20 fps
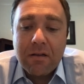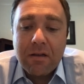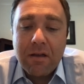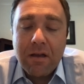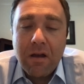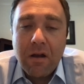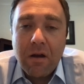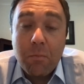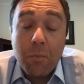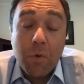
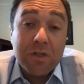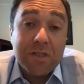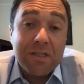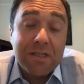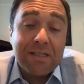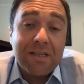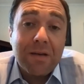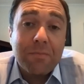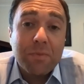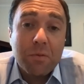are more
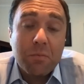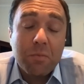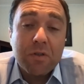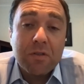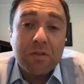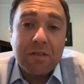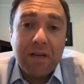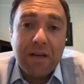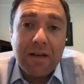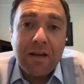susceptible
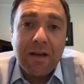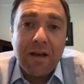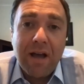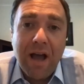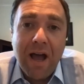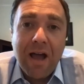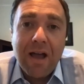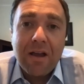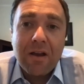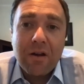
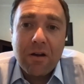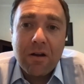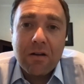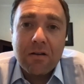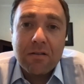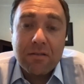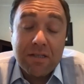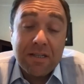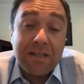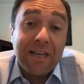
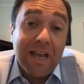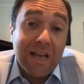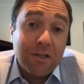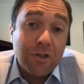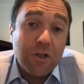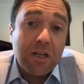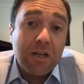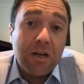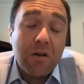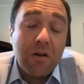to
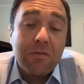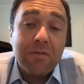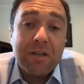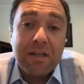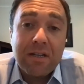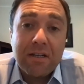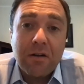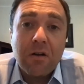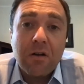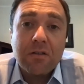catching
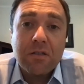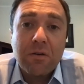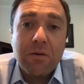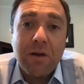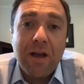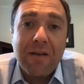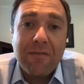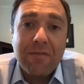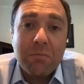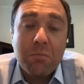COVID and also
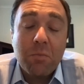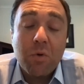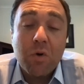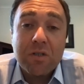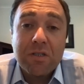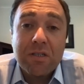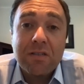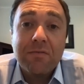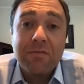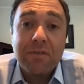having more
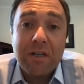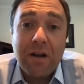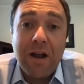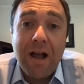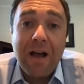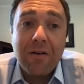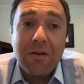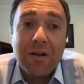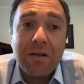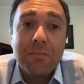severe
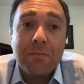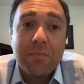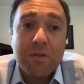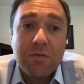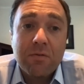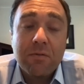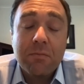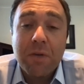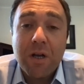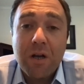outcomes
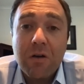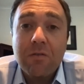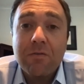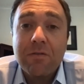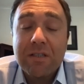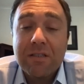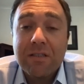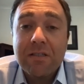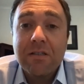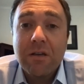from
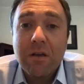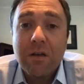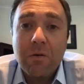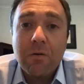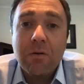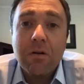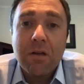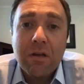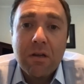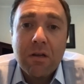COVID.
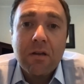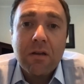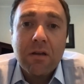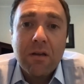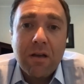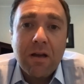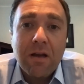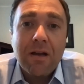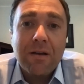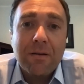So,
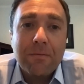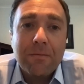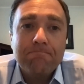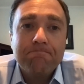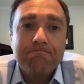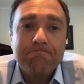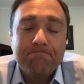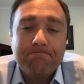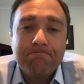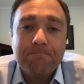
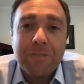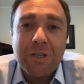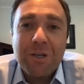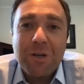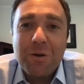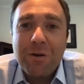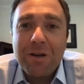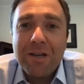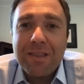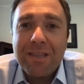
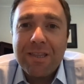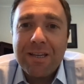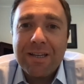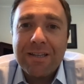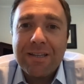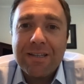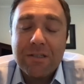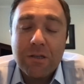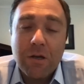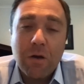I think
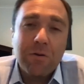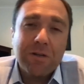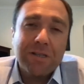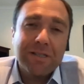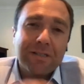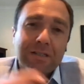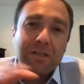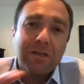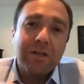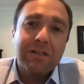it's
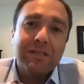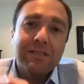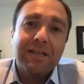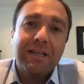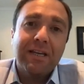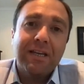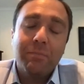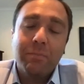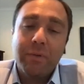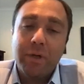always good to
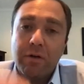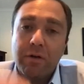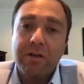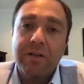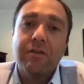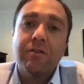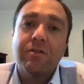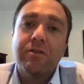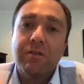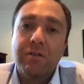keep your
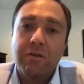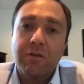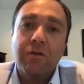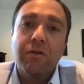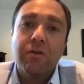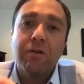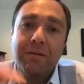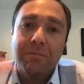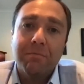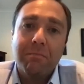inner
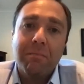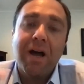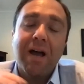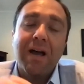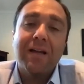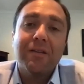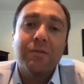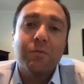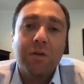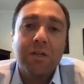circle in
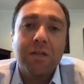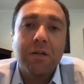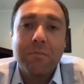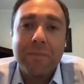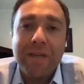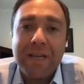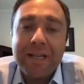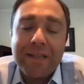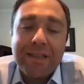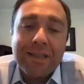mind when you're
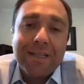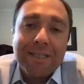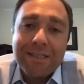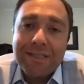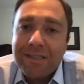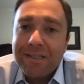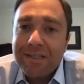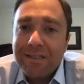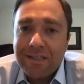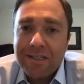making these
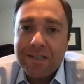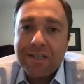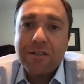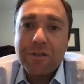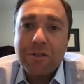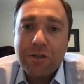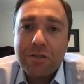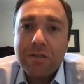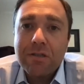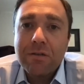
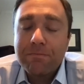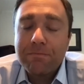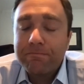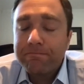decisions.